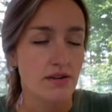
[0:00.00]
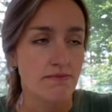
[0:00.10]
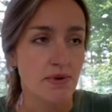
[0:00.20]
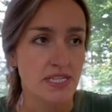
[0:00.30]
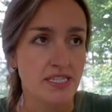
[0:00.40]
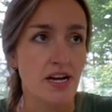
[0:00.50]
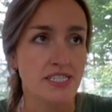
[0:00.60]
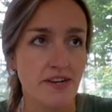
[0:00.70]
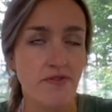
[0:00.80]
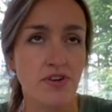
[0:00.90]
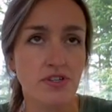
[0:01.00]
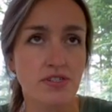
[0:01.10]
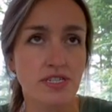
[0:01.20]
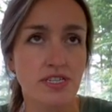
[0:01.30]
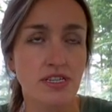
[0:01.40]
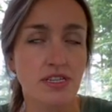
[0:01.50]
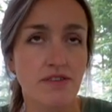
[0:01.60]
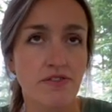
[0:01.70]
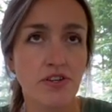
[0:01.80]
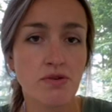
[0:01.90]
But it's not difficult
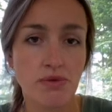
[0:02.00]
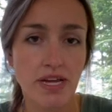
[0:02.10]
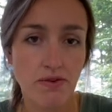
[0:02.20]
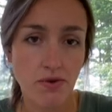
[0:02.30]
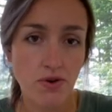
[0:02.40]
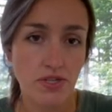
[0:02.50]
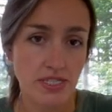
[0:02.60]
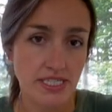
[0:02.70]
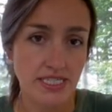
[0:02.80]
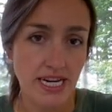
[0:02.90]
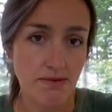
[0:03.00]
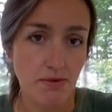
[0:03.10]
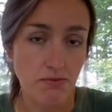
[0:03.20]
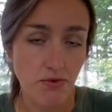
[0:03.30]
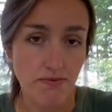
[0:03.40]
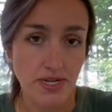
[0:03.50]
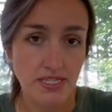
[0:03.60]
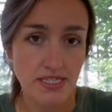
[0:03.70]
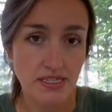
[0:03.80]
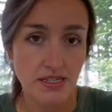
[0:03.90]
for you to play a role in the sustainable
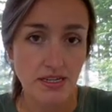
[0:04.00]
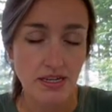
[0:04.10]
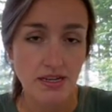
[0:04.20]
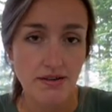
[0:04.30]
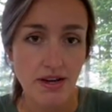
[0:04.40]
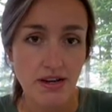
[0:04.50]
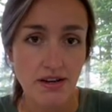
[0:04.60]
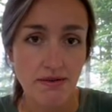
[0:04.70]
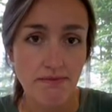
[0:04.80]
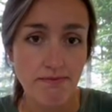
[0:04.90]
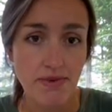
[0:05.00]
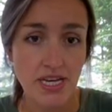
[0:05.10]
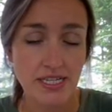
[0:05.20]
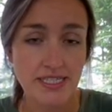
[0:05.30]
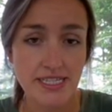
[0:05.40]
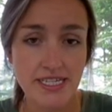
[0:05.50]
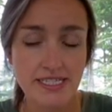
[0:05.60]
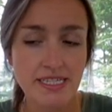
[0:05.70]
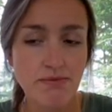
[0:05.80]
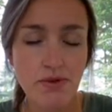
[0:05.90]
movement. And it's as
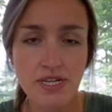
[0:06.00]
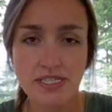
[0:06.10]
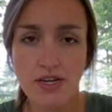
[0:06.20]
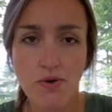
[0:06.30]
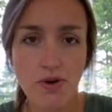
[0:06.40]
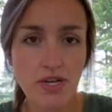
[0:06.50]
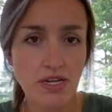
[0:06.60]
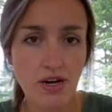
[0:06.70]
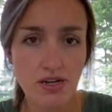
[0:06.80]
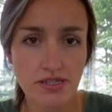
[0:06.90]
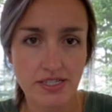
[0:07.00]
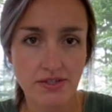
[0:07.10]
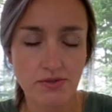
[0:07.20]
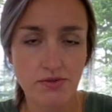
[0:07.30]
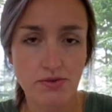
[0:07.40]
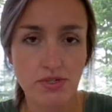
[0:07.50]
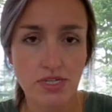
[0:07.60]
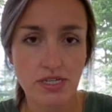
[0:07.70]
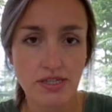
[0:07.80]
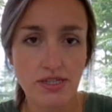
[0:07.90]
simple as going onto
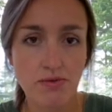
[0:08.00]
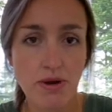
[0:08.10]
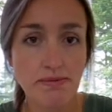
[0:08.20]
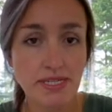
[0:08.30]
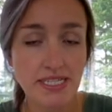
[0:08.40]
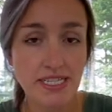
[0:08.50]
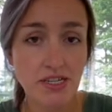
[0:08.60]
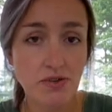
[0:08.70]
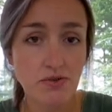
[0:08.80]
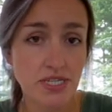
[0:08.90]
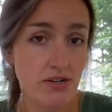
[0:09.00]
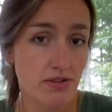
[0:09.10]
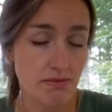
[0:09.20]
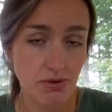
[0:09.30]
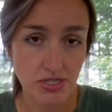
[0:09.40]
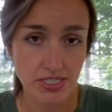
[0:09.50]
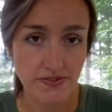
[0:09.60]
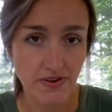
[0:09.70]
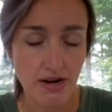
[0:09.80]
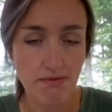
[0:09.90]
the websites that you generally purchase
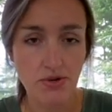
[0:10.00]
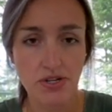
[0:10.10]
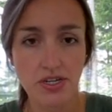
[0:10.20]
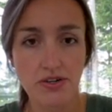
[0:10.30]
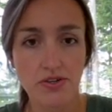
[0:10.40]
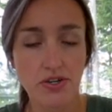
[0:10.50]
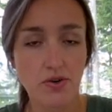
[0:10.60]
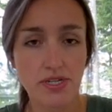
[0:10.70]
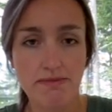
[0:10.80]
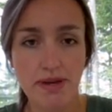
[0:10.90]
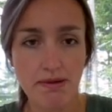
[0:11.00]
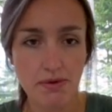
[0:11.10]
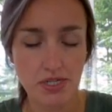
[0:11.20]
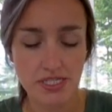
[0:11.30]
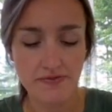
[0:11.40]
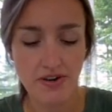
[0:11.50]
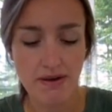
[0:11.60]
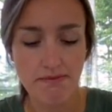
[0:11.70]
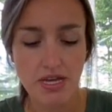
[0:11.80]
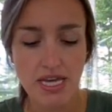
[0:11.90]
from, or you're going to make a purchase
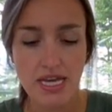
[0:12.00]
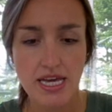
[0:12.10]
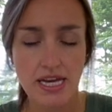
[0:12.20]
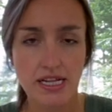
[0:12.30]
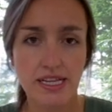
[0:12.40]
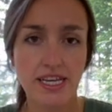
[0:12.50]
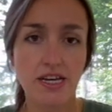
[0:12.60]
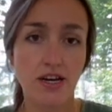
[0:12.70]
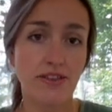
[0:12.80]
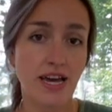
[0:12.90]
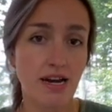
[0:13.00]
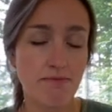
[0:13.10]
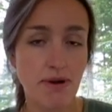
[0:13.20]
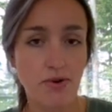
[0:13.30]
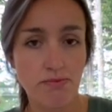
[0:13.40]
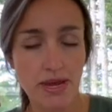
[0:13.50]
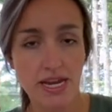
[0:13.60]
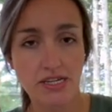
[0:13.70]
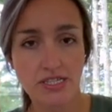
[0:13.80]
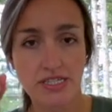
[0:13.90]
from, and clicking on that About
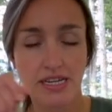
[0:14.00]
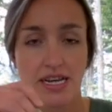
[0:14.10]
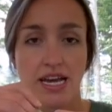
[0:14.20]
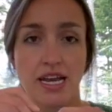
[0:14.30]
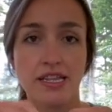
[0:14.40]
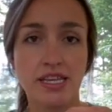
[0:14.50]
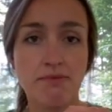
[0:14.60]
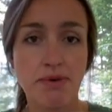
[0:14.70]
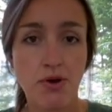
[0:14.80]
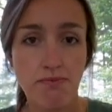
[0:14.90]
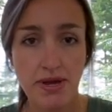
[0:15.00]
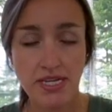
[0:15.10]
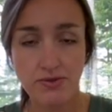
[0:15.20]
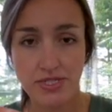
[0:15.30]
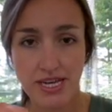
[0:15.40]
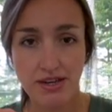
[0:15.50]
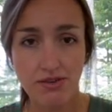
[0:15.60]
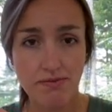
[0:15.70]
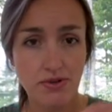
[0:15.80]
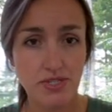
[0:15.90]
page. And the About page will tell you
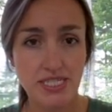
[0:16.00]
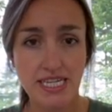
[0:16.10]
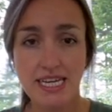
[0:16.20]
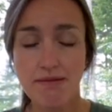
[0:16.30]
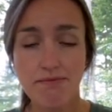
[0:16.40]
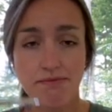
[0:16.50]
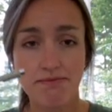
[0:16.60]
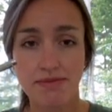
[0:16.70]
about the team.